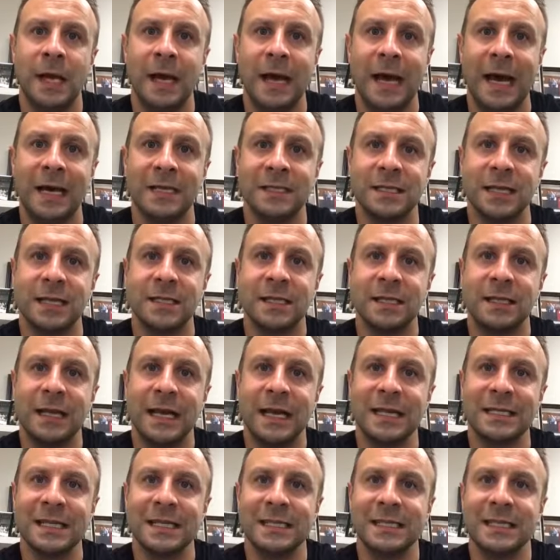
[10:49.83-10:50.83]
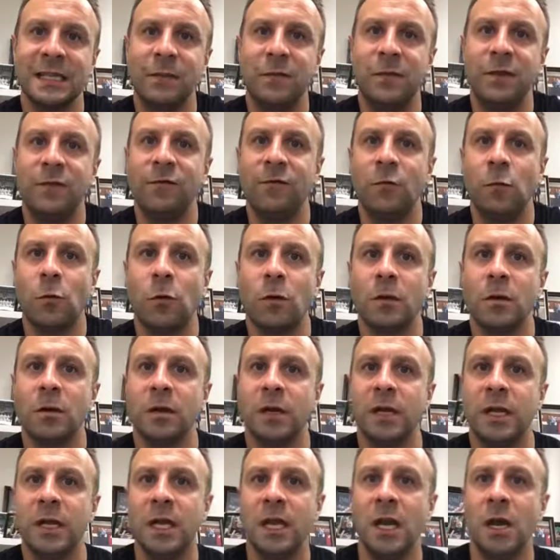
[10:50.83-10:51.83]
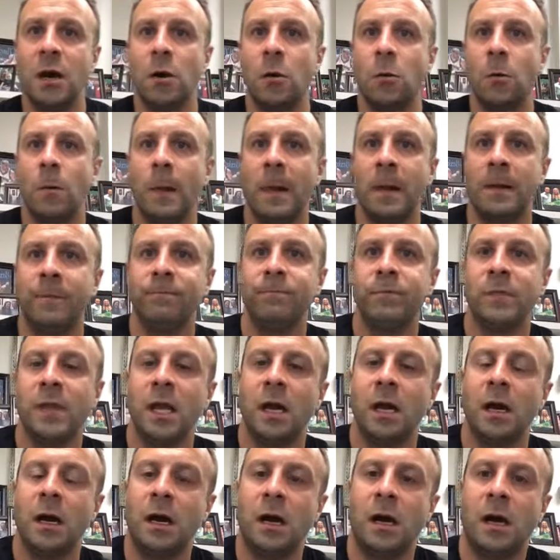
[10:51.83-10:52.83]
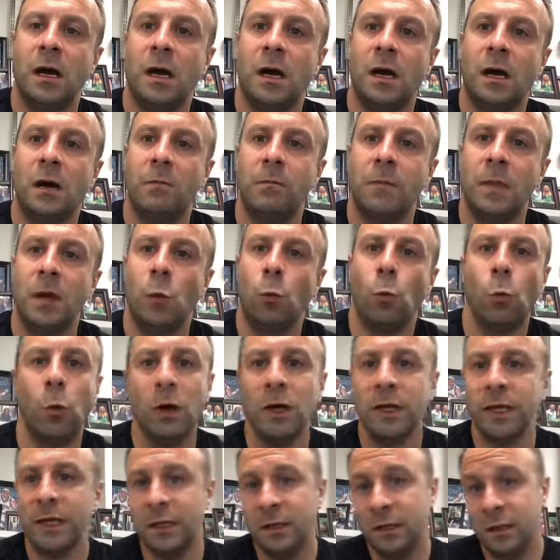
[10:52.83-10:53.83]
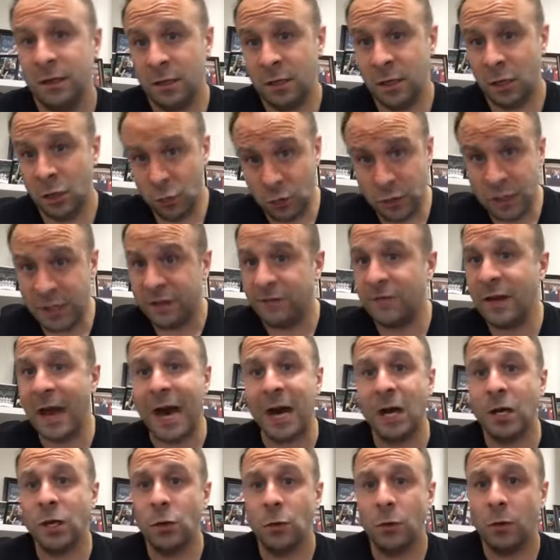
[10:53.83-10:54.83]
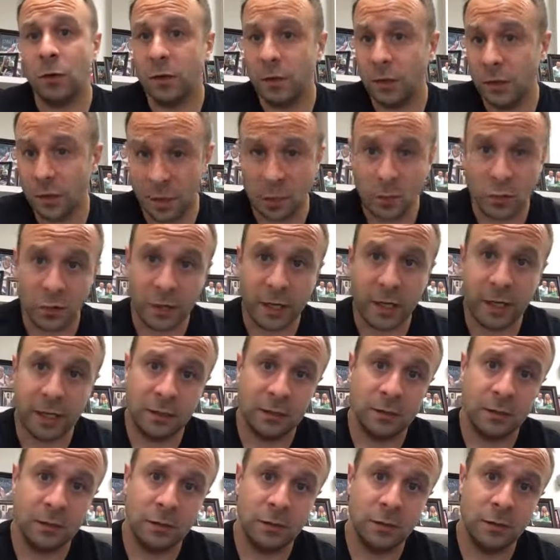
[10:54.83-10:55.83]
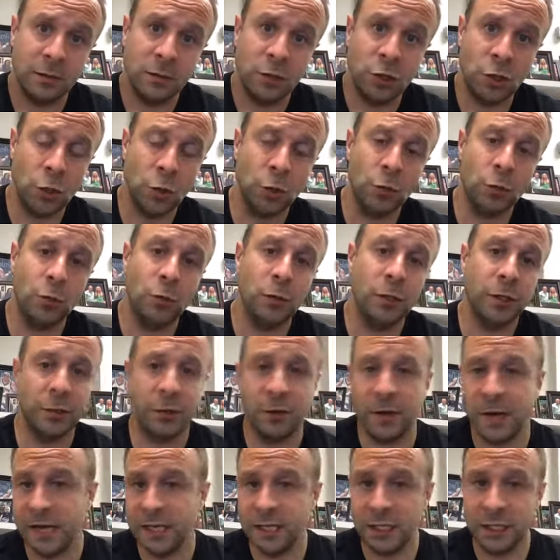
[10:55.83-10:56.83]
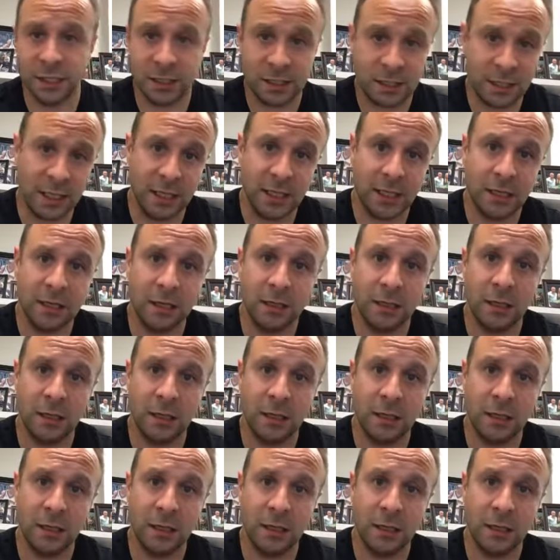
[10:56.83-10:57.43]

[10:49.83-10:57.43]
As I said before, what unique value are you going to bring to your agency?